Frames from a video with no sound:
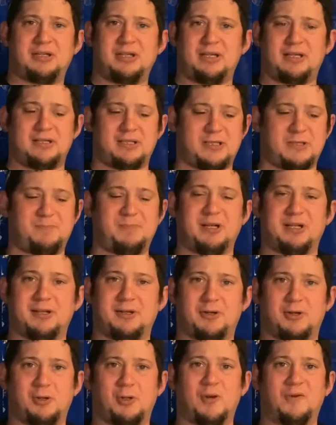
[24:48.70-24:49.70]
didn't spill
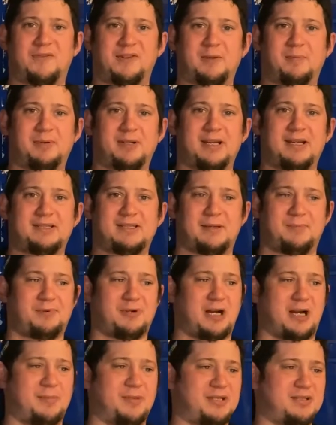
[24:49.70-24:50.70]
it all over the place, I
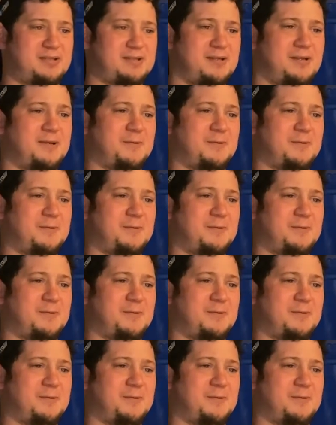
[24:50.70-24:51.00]
promise.